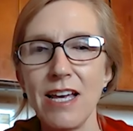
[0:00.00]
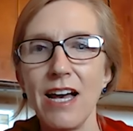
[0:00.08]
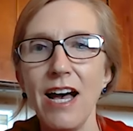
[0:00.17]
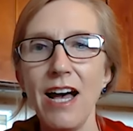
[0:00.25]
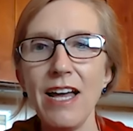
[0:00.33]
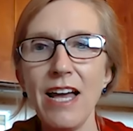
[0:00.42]

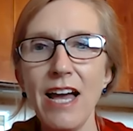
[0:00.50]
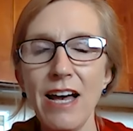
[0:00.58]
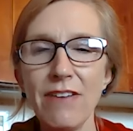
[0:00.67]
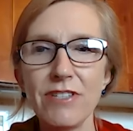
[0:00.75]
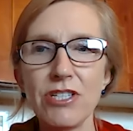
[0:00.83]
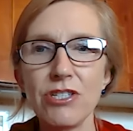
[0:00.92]
I have
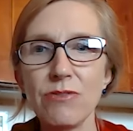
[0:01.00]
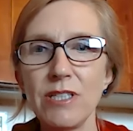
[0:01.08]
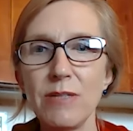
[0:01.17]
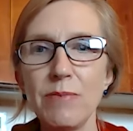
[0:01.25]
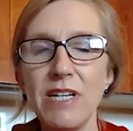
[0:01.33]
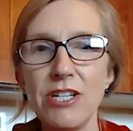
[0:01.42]
to do
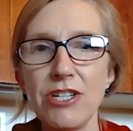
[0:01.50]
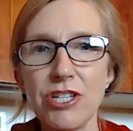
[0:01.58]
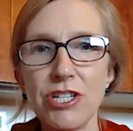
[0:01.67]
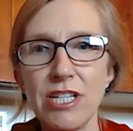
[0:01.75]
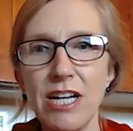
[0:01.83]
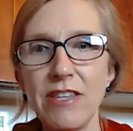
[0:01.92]
elimination,